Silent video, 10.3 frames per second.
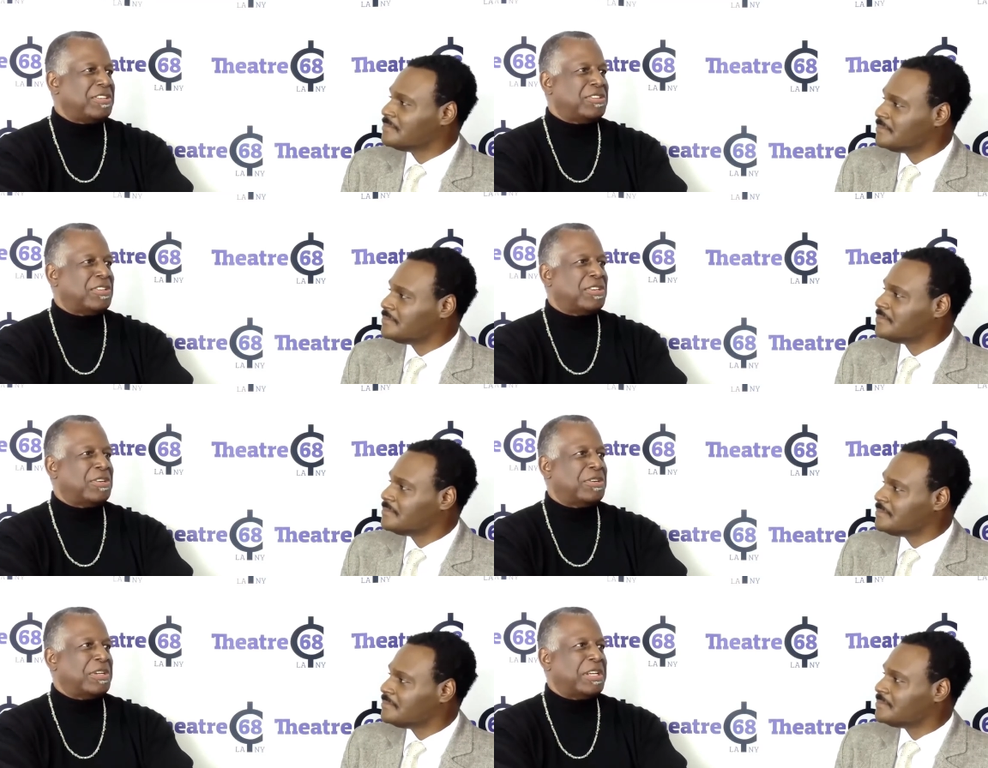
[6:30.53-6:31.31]
Speaker 1: you
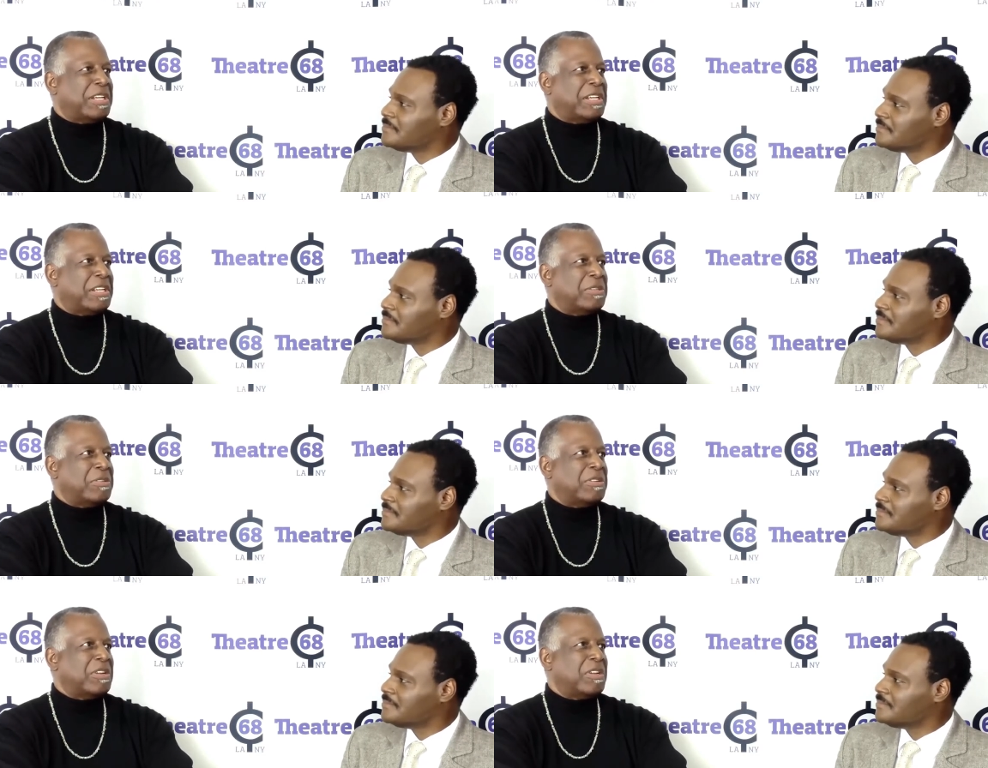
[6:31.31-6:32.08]
know,
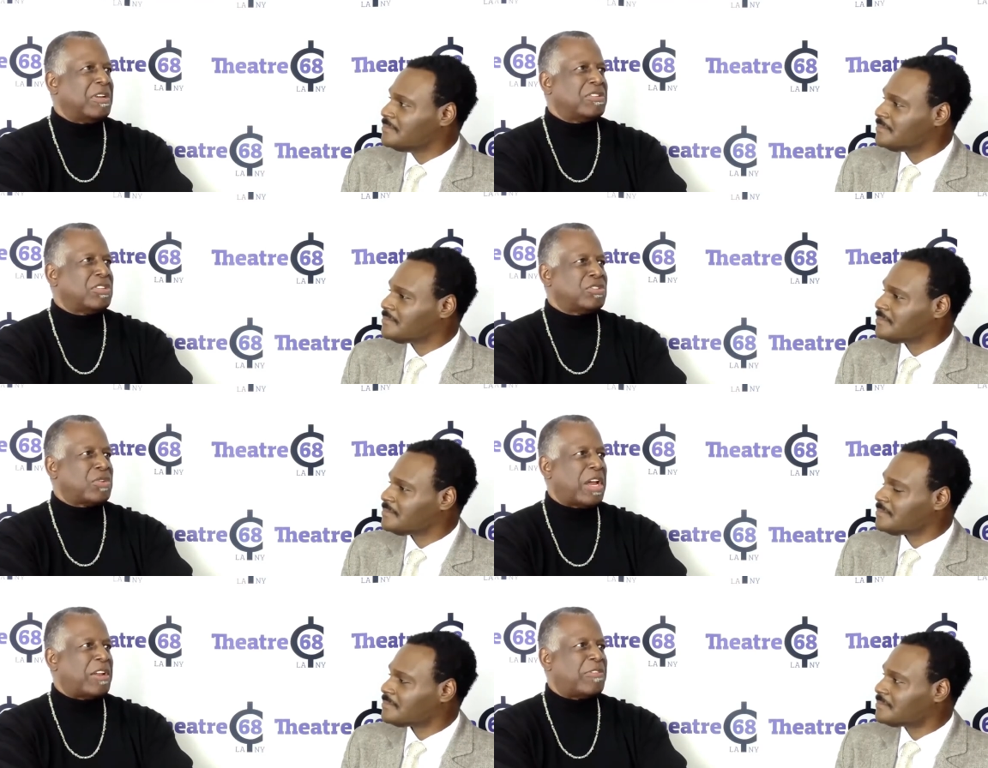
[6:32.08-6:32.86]
and to
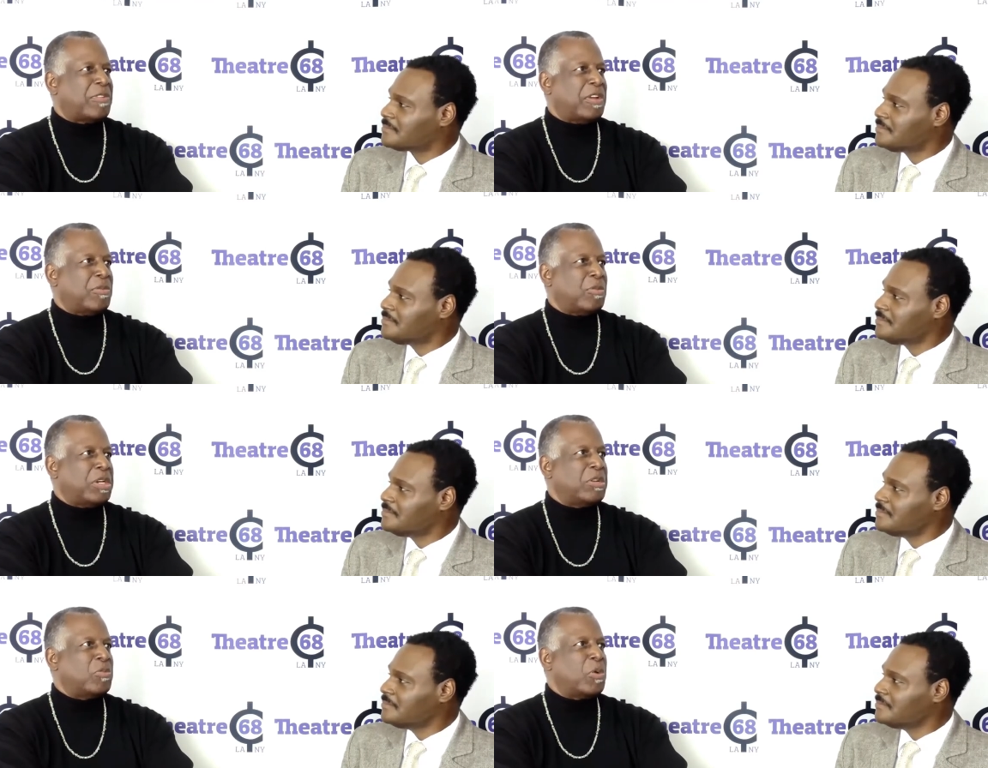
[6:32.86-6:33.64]
try to,
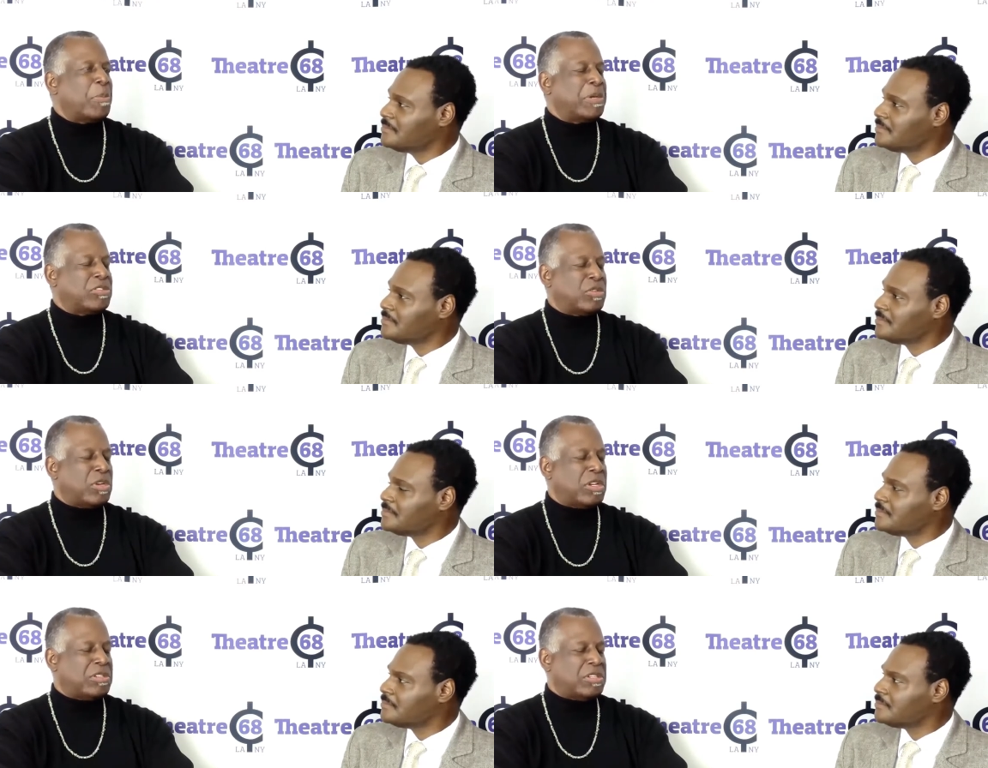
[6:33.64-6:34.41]
any women that you're
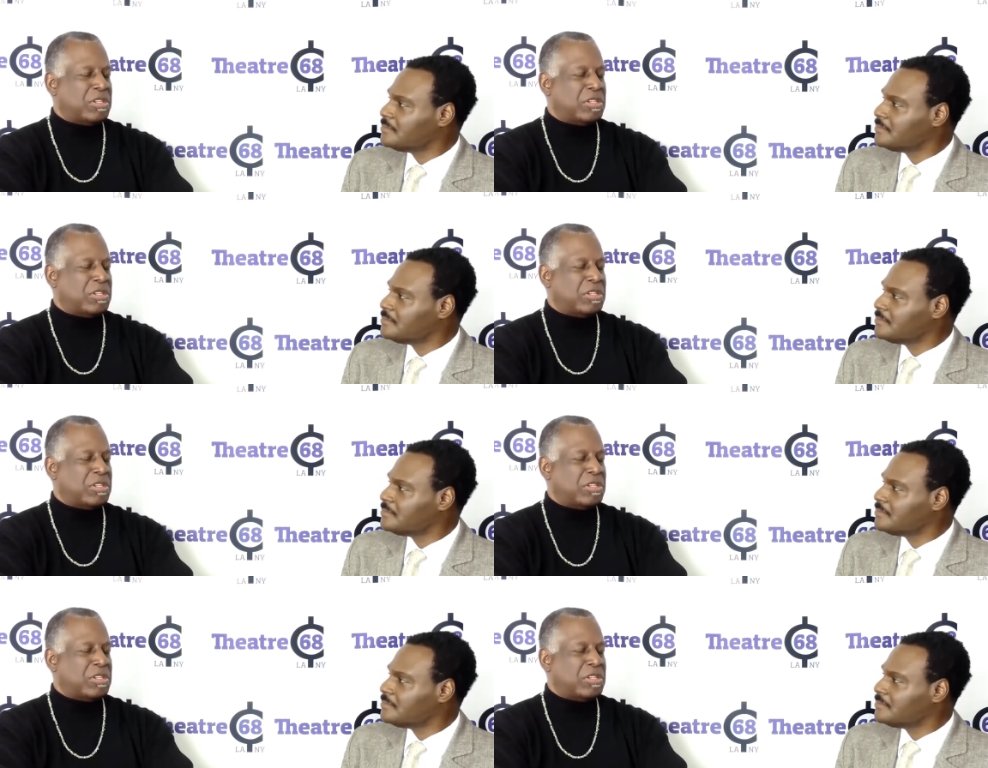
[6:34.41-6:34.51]
going to